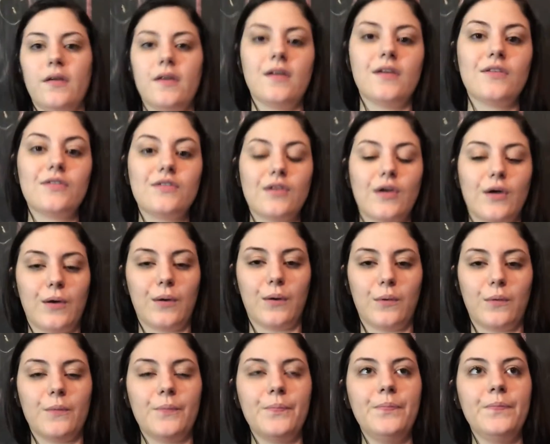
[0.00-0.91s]

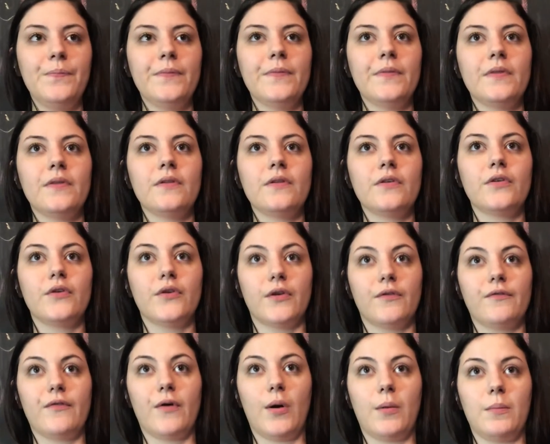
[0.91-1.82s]
So your
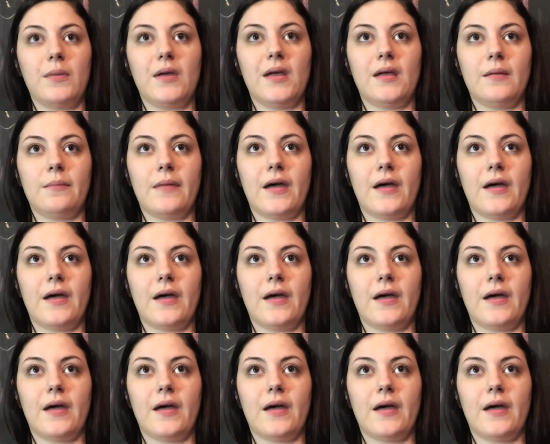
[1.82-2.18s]
phoneme,